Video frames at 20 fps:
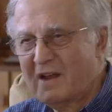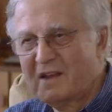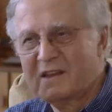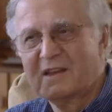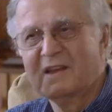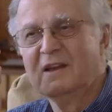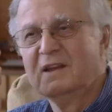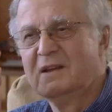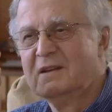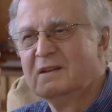
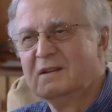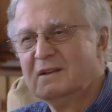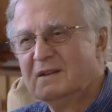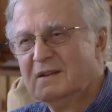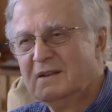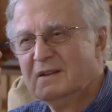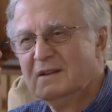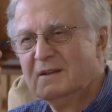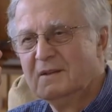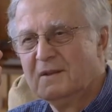ICANN,
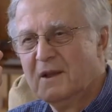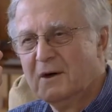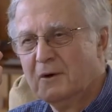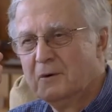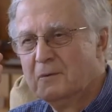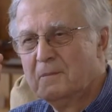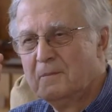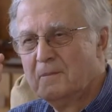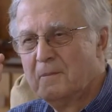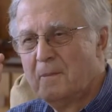
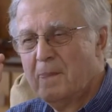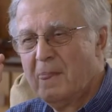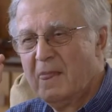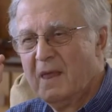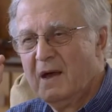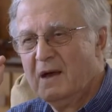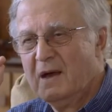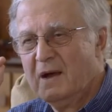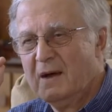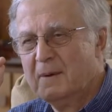no.
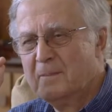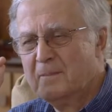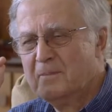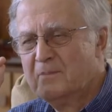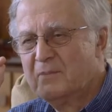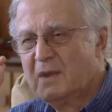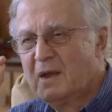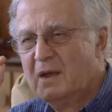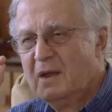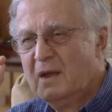Um,
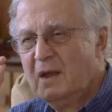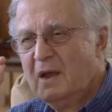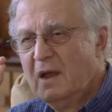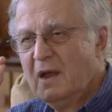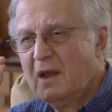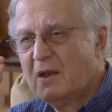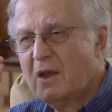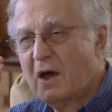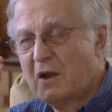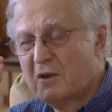
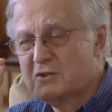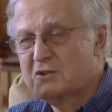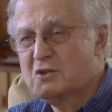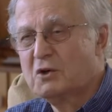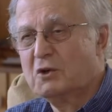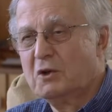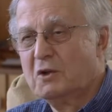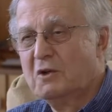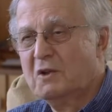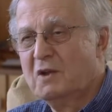not at
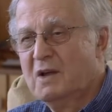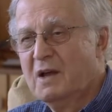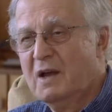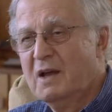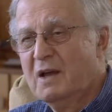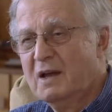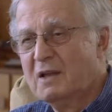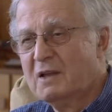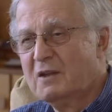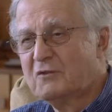all.
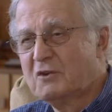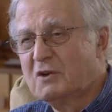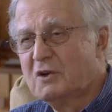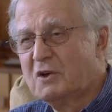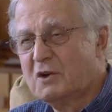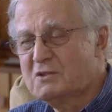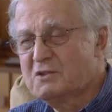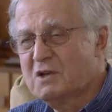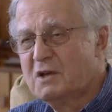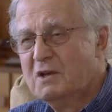And of
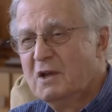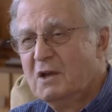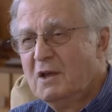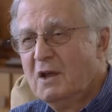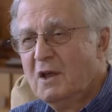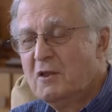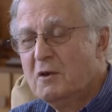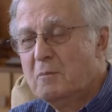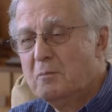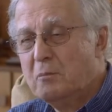course,
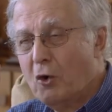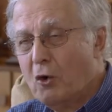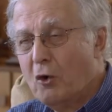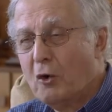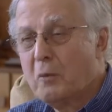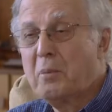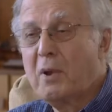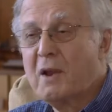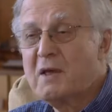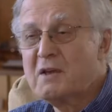the
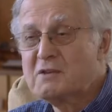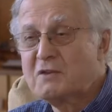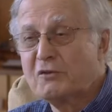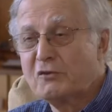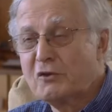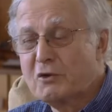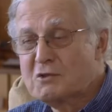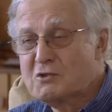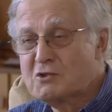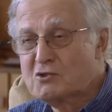board plays a
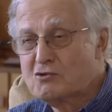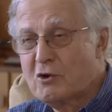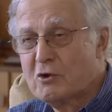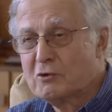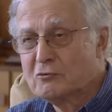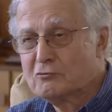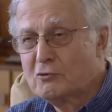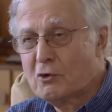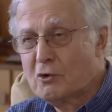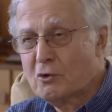very
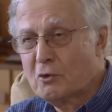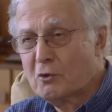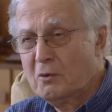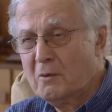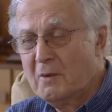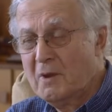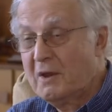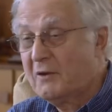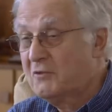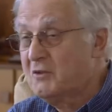strong
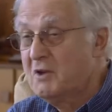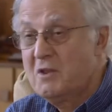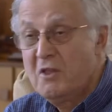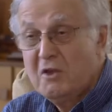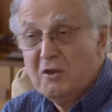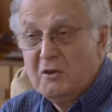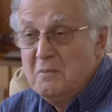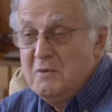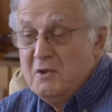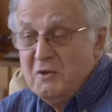role, and of course,
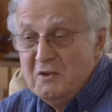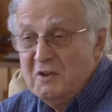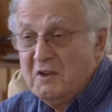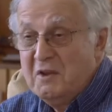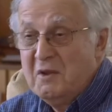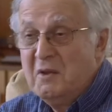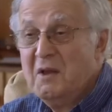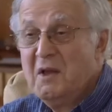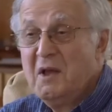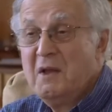the
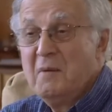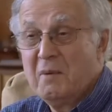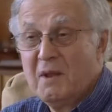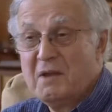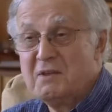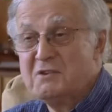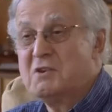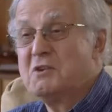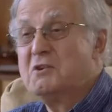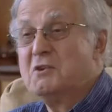community
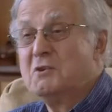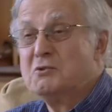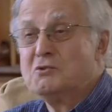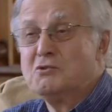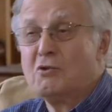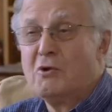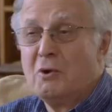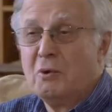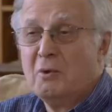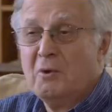plays a
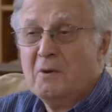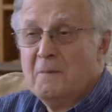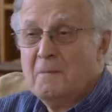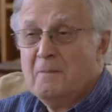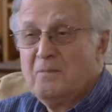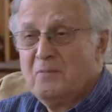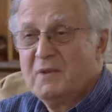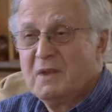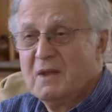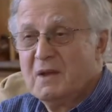huge role.
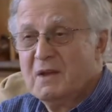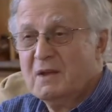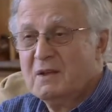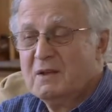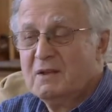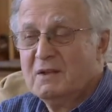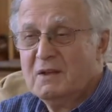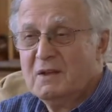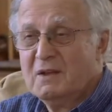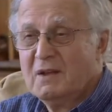
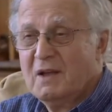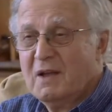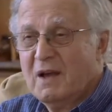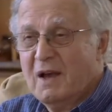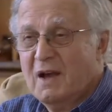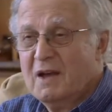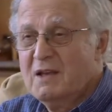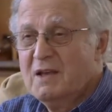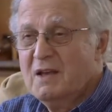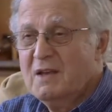Uh,
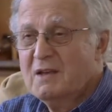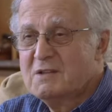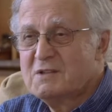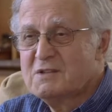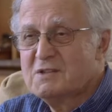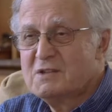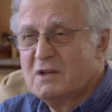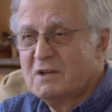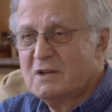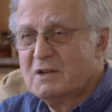ICANN
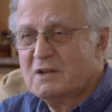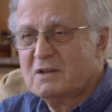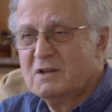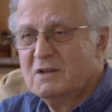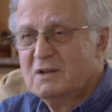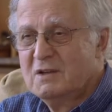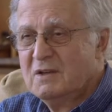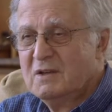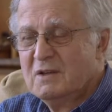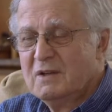is not
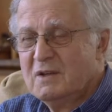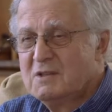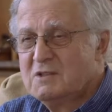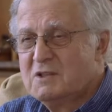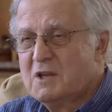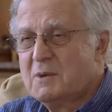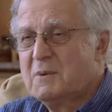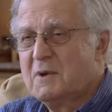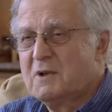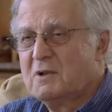a
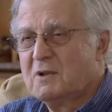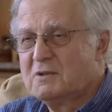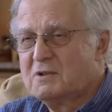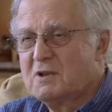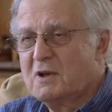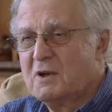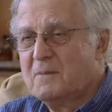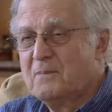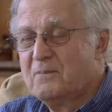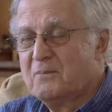typical
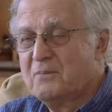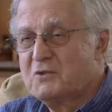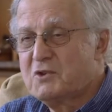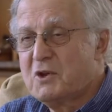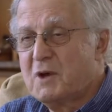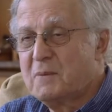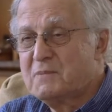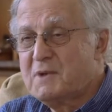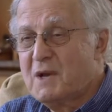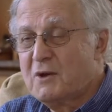
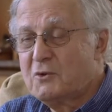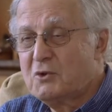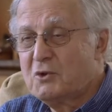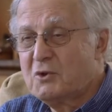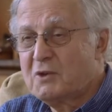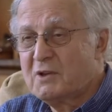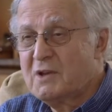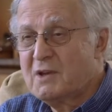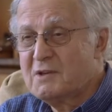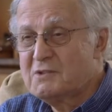top-down top
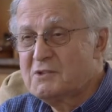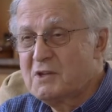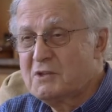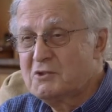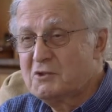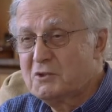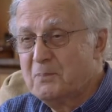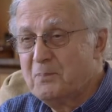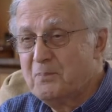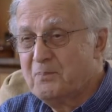
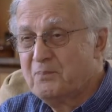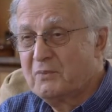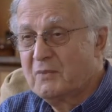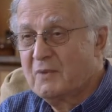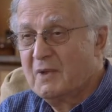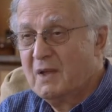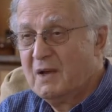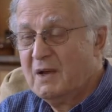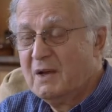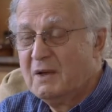organization.
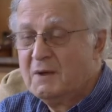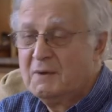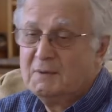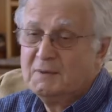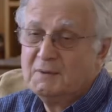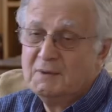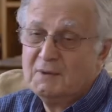Uh,